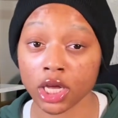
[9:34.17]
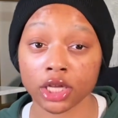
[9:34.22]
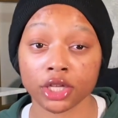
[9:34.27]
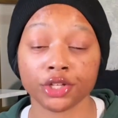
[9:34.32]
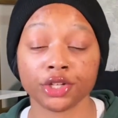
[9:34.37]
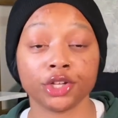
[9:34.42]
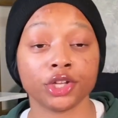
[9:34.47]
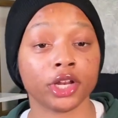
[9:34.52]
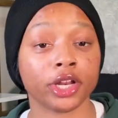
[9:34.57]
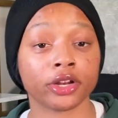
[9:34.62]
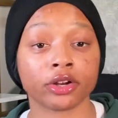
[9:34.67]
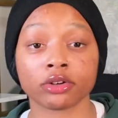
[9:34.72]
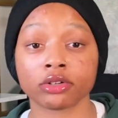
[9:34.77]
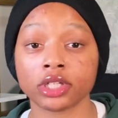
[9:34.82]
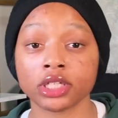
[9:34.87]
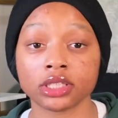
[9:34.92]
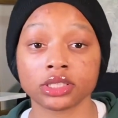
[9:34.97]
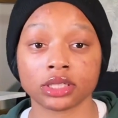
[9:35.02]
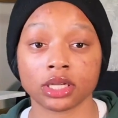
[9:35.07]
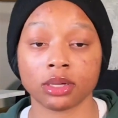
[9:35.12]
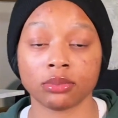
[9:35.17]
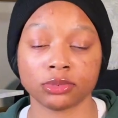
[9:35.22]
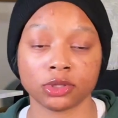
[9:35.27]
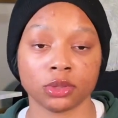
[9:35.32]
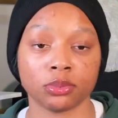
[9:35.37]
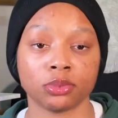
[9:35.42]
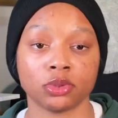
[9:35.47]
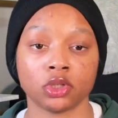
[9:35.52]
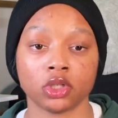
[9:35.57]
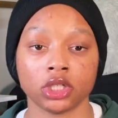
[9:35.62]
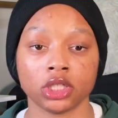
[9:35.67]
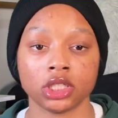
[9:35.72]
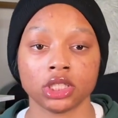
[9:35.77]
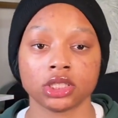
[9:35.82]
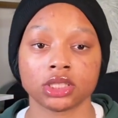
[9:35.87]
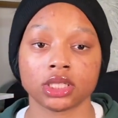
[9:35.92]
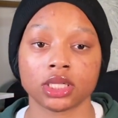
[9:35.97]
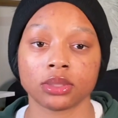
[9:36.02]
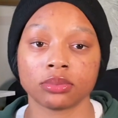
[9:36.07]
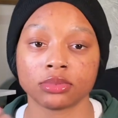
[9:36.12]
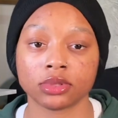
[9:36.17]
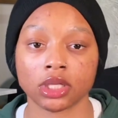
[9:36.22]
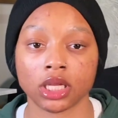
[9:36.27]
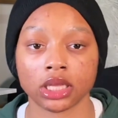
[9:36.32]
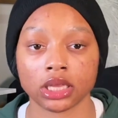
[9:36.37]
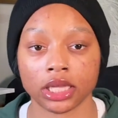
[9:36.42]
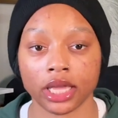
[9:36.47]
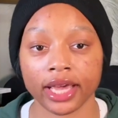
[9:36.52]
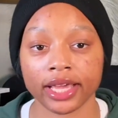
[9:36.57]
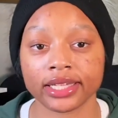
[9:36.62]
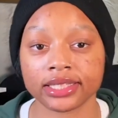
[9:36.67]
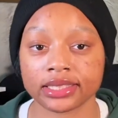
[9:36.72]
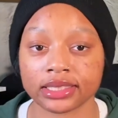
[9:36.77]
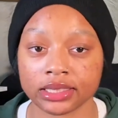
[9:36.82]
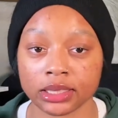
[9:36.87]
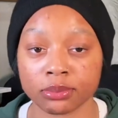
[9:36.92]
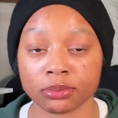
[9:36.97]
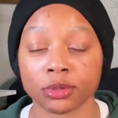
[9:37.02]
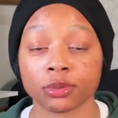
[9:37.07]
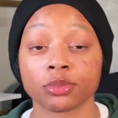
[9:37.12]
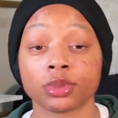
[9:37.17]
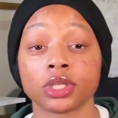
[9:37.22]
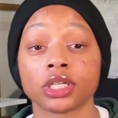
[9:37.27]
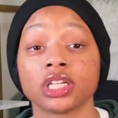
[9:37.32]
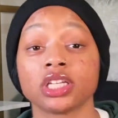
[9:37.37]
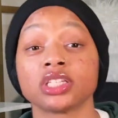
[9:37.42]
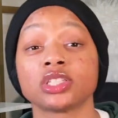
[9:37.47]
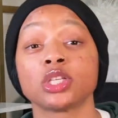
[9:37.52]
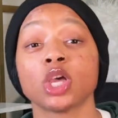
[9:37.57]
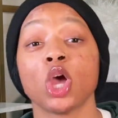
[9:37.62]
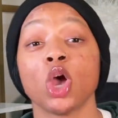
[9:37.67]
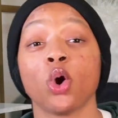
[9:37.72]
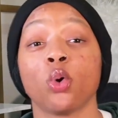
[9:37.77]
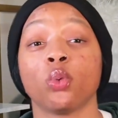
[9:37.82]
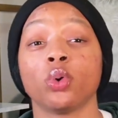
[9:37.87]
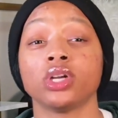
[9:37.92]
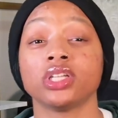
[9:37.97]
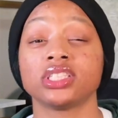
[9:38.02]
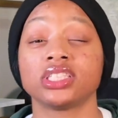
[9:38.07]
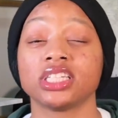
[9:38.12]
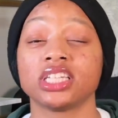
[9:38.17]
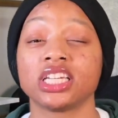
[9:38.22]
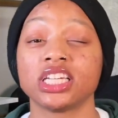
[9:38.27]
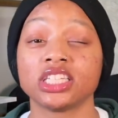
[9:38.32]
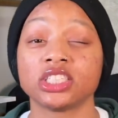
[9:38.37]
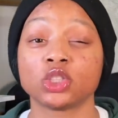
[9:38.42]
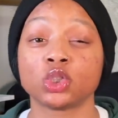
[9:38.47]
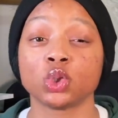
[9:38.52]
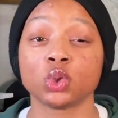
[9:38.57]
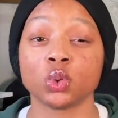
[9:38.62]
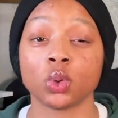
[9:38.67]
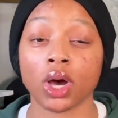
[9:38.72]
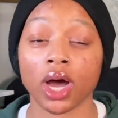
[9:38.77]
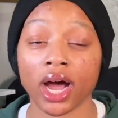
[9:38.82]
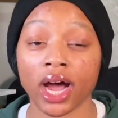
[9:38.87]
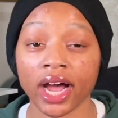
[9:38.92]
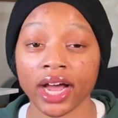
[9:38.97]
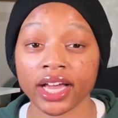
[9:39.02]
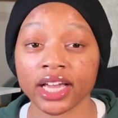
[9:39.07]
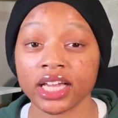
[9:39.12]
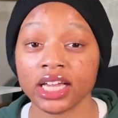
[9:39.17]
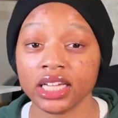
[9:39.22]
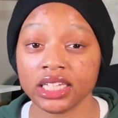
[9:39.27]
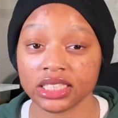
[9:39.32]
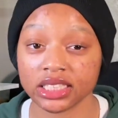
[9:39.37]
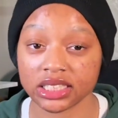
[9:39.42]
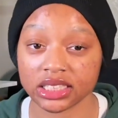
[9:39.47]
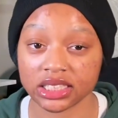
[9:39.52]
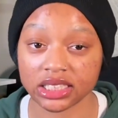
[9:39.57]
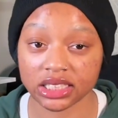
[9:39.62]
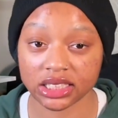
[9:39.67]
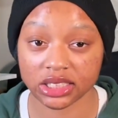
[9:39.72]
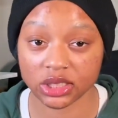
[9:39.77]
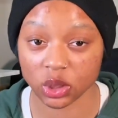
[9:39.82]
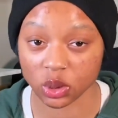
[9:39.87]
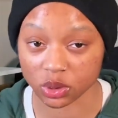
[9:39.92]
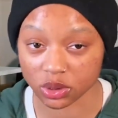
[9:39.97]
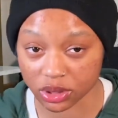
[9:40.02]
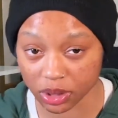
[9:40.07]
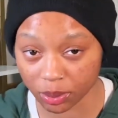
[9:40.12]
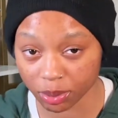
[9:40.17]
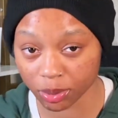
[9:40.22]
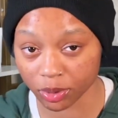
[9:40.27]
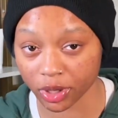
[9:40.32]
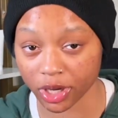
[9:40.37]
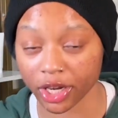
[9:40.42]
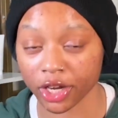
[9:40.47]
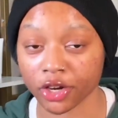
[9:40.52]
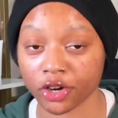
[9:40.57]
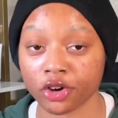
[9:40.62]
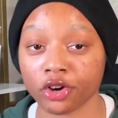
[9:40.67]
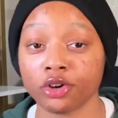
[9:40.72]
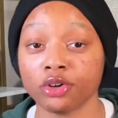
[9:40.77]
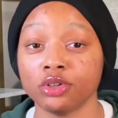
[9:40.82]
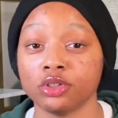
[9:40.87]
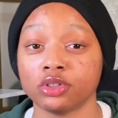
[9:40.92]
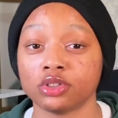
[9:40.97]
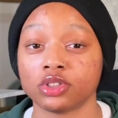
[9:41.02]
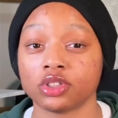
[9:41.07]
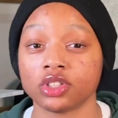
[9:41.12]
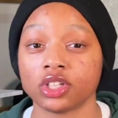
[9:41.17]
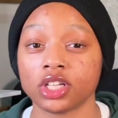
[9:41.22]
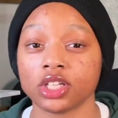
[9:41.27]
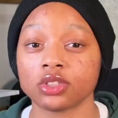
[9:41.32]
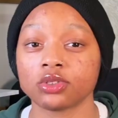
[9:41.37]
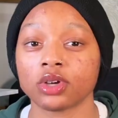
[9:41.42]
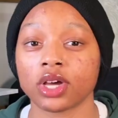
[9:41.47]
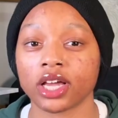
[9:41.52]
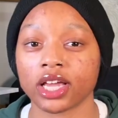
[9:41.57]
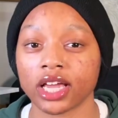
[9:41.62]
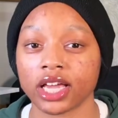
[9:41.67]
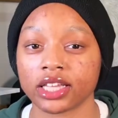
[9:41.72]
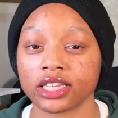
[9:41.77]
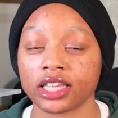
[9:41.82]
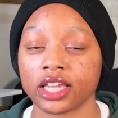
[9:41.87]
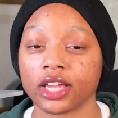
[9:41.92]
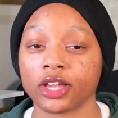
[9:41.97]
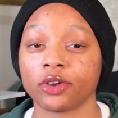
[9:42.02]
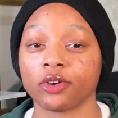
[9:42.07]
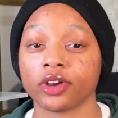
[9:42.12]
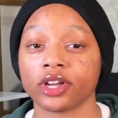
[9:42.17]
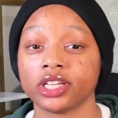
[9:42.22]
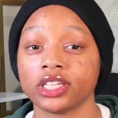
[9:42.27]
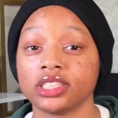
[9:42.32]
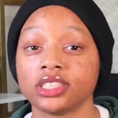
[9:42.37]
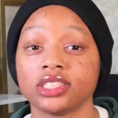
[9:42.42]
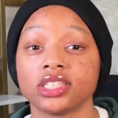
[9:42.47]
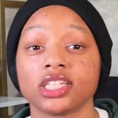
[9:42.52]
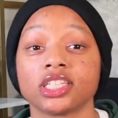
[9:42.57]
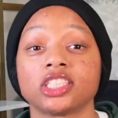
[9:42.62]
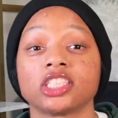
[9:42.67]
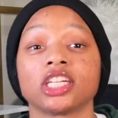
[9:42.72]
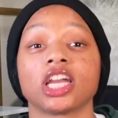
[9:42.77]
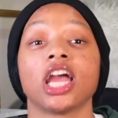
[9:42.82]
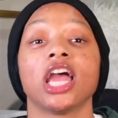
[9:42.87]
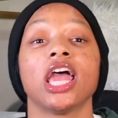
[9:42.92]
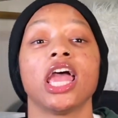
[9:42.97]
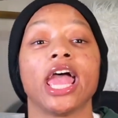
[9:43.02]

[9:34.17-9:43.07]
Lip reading: It don't need to come to a boil. It needs to come to a light simmer, because once it gets too hot, the cheese gonna separate and curdle. So that's why I got that grainy texture,